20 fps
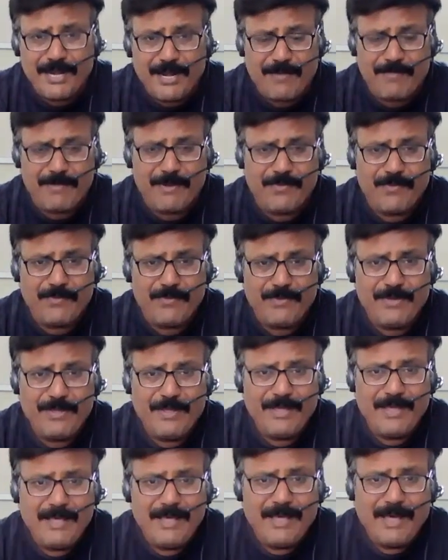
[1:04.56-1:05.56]
interview
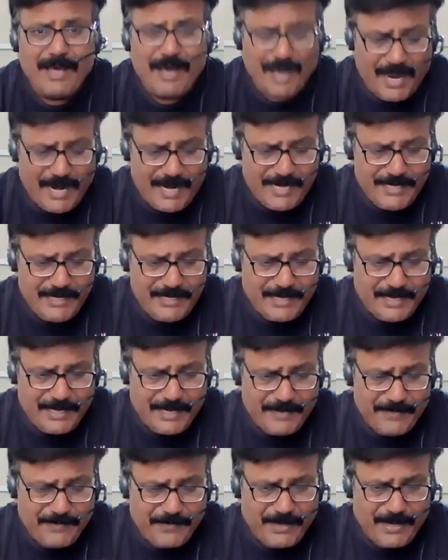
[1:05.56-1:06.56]
and
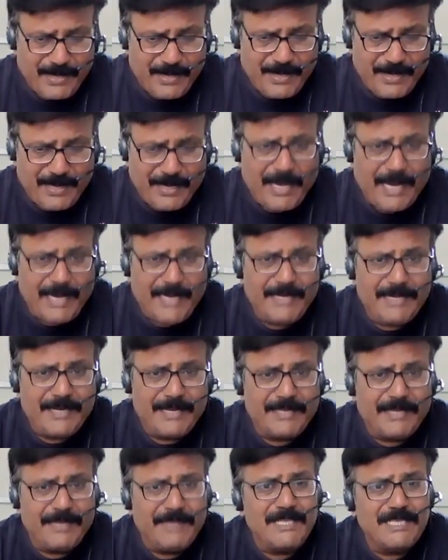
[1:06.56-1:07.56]

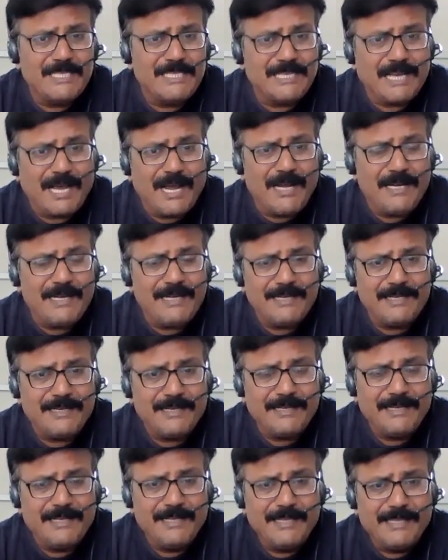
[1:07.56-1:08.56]
they will start
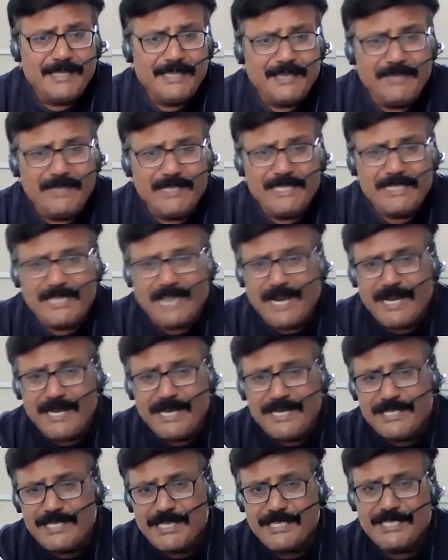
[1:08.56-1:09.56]

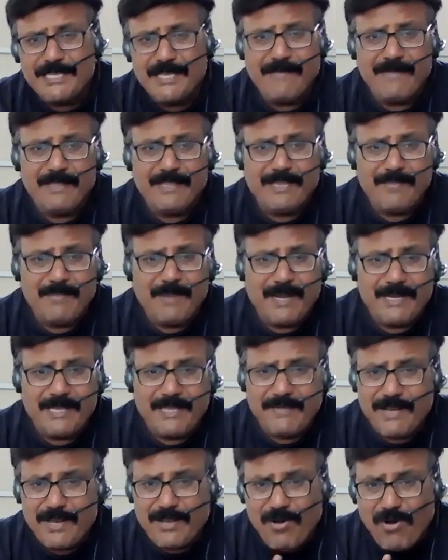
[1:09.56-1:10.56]
discussing with him and
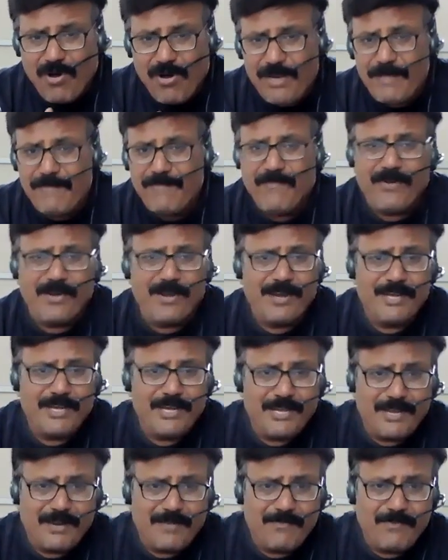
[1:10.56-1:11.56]
they will call him for an
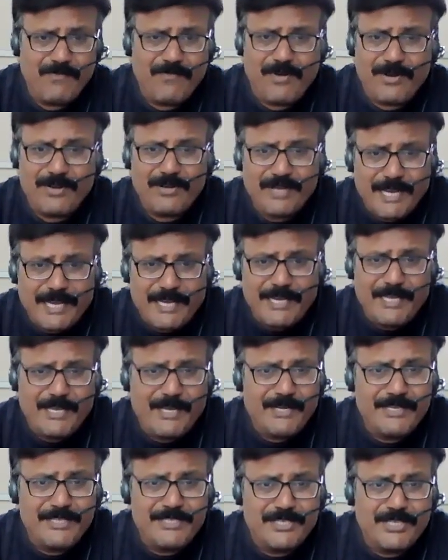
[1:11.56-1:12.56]
interview for a
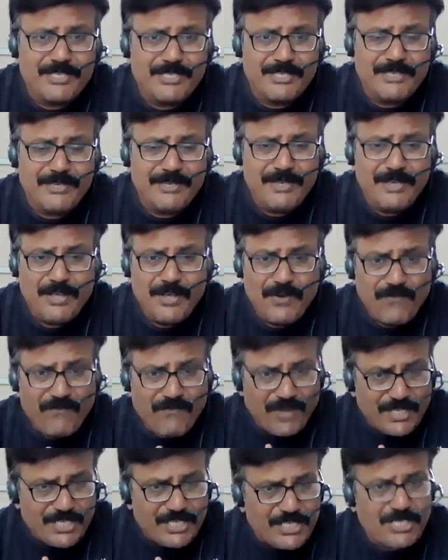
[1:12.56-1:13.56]
technical discussion.
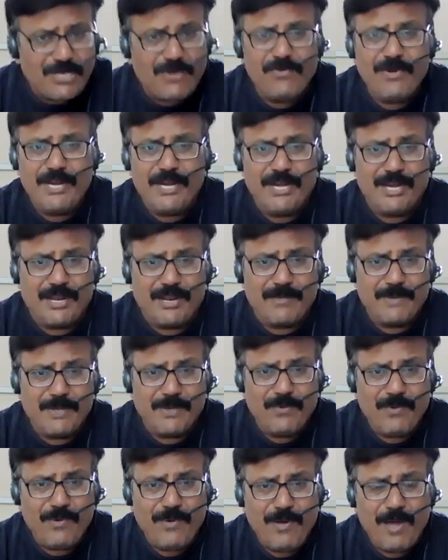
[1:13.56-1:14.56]
First round
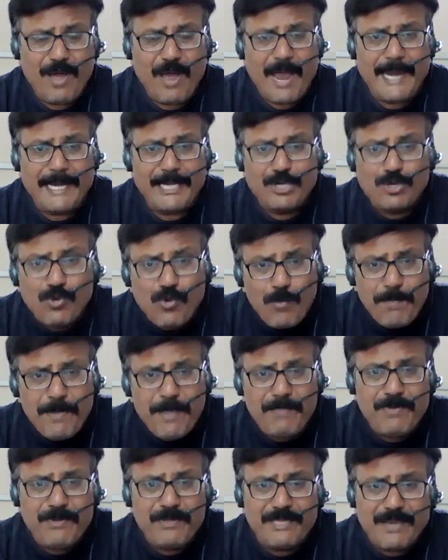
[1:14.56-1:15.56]
interview and two
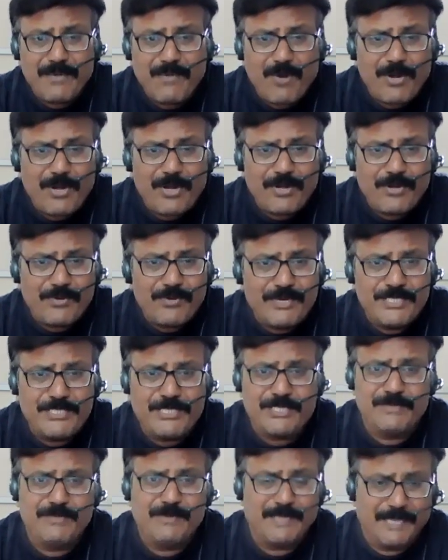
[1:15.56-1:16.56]
people they wanted to
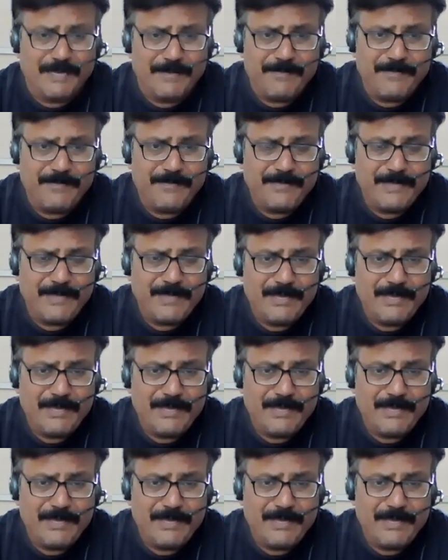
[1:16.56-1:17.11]
discuss with him.